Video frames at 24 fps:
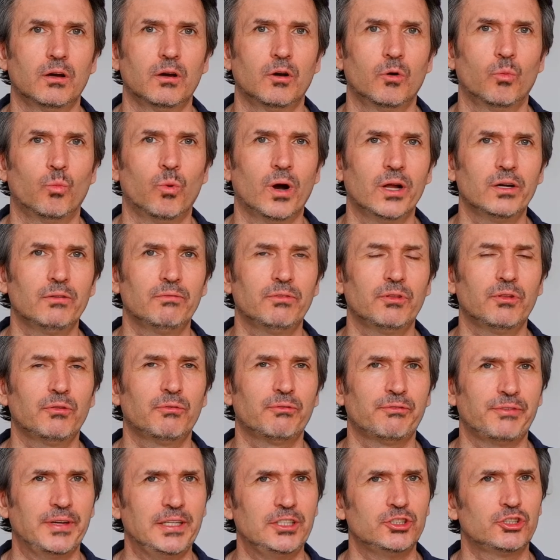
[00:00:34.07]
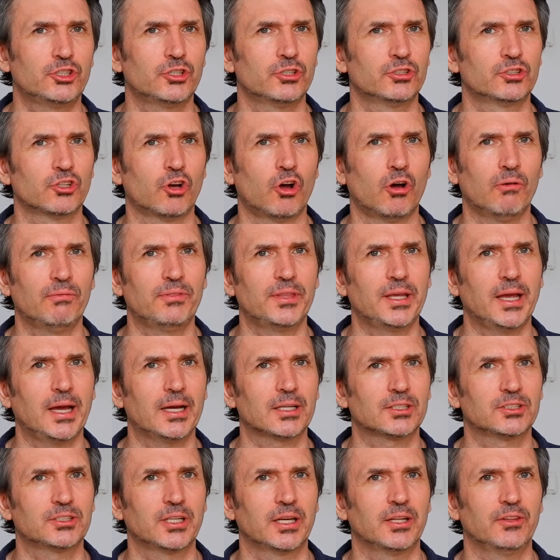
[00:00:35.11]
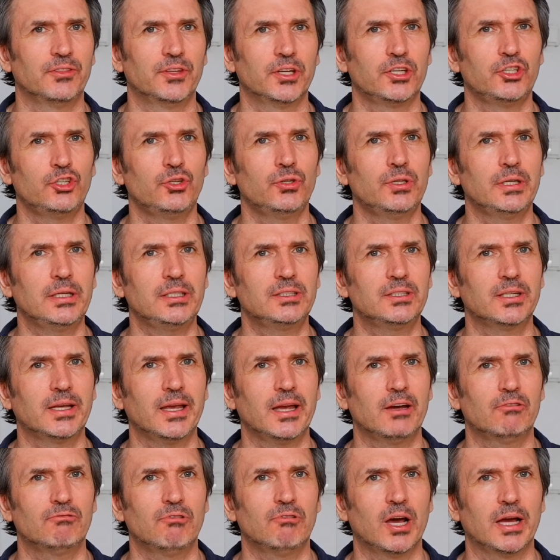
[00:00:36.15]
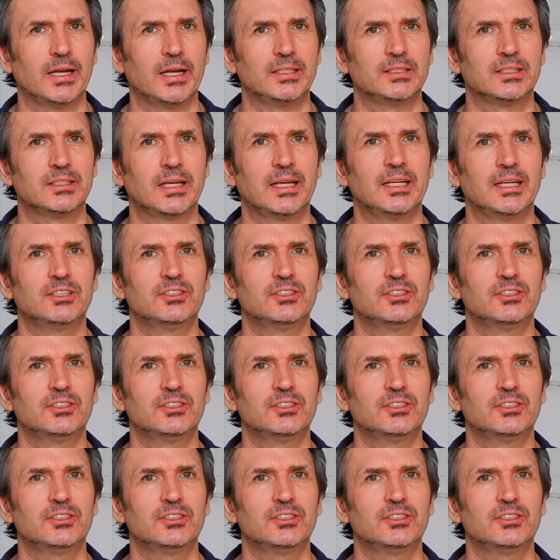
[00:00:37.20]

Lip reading: One of the features of the accent that you need to get right